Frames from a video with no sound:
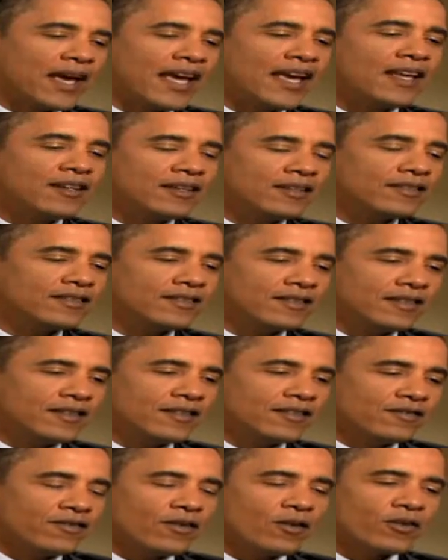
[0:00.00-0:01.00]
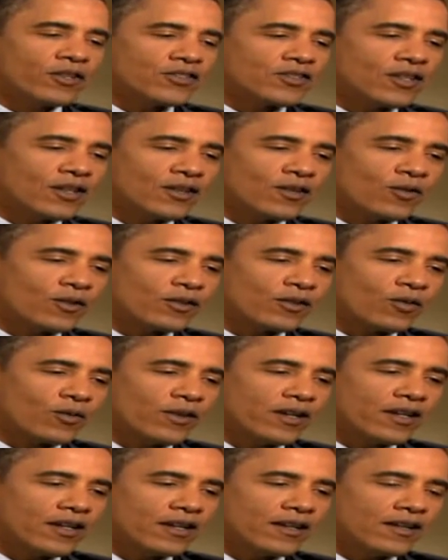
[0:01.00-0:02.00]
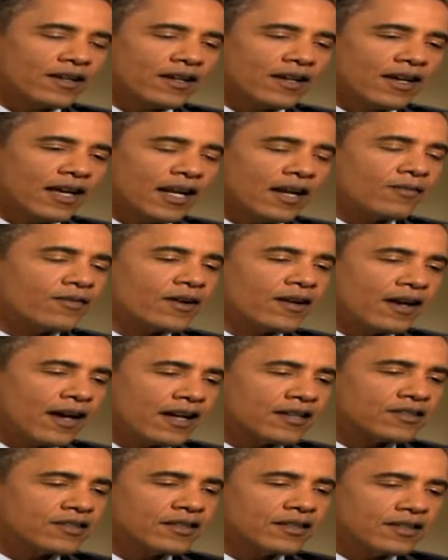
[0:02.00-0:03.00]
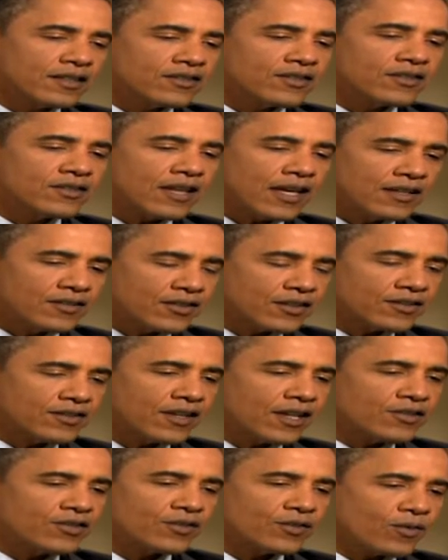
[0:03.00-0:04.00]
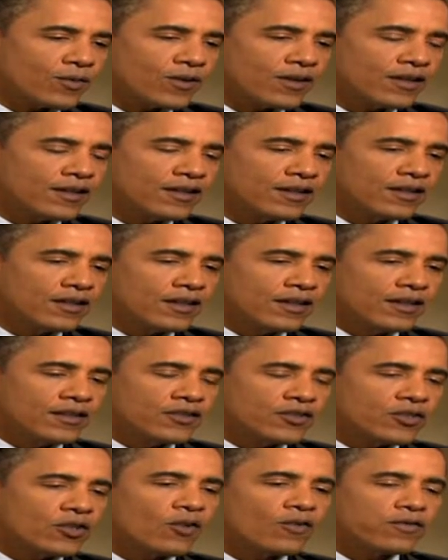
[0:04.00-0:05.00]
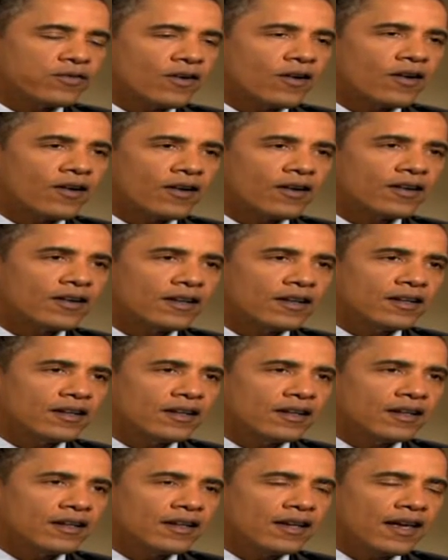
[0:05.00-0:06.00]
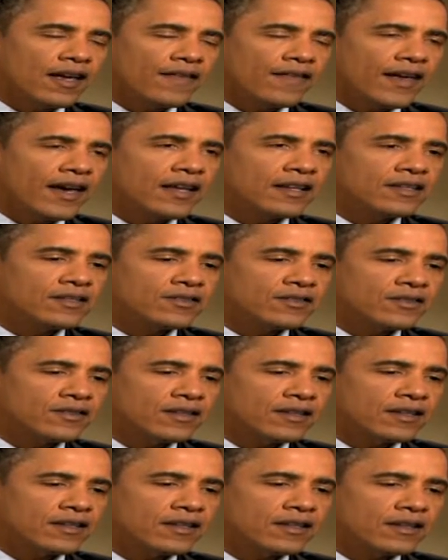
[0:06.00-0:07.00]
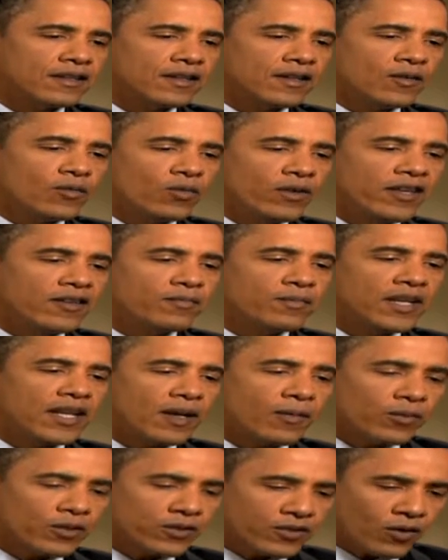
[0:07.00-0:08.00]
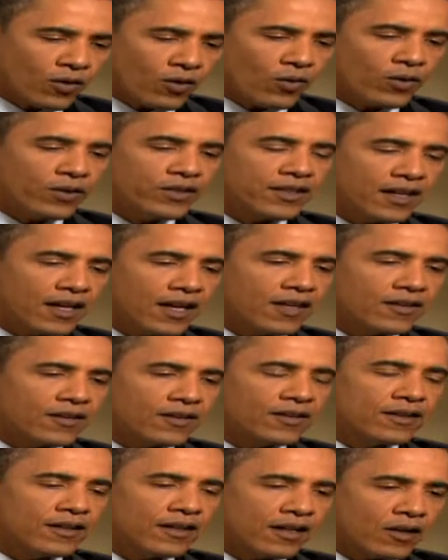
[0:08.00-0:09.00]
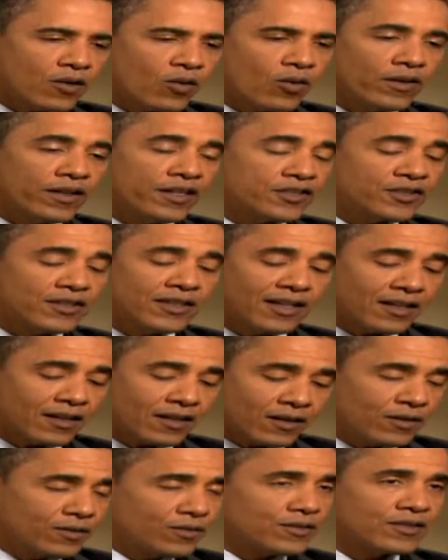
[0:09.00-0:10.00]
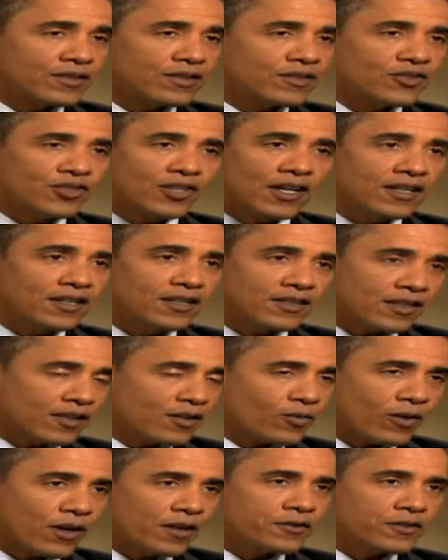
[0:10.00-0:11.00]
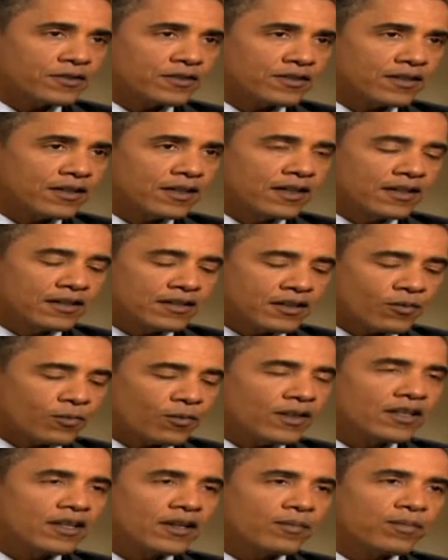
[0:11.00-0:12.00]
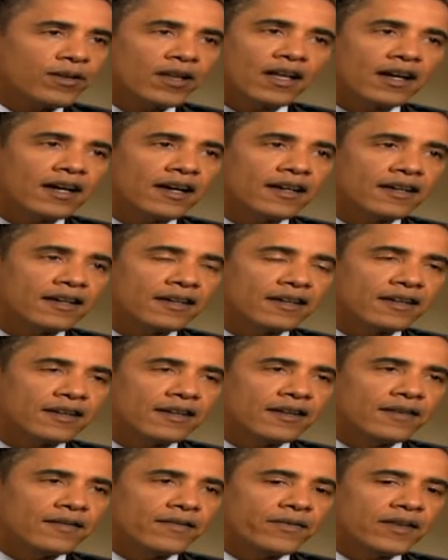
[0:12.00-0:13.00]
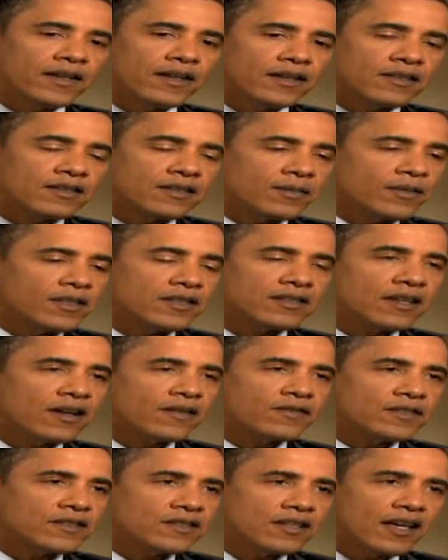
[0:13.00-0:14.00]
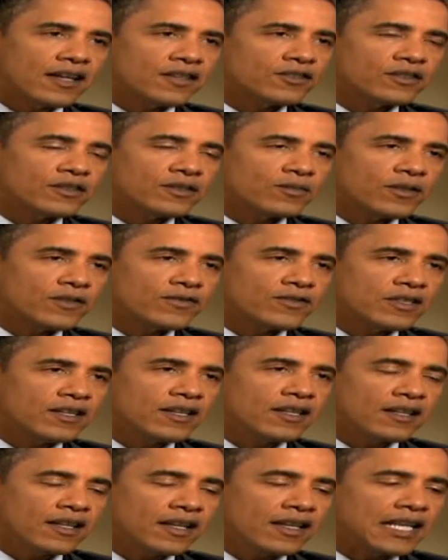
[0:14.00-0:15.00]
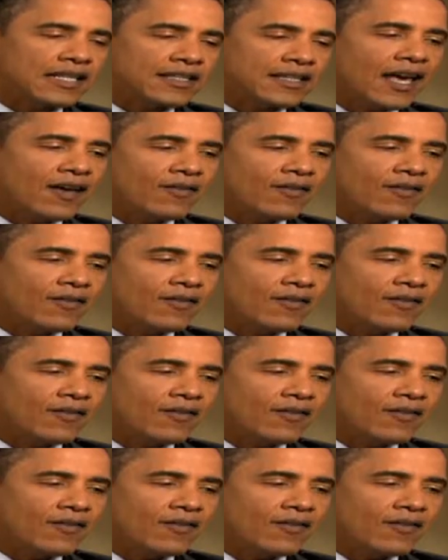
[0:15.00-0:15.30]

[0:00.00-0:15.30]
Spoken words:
main focus on North Korea, and actually this is a success story so far, and that is that we have been able to hold together a coalition that includes the Chinese and the Russians to really apply some of the toughest sanctions we've seen, and it's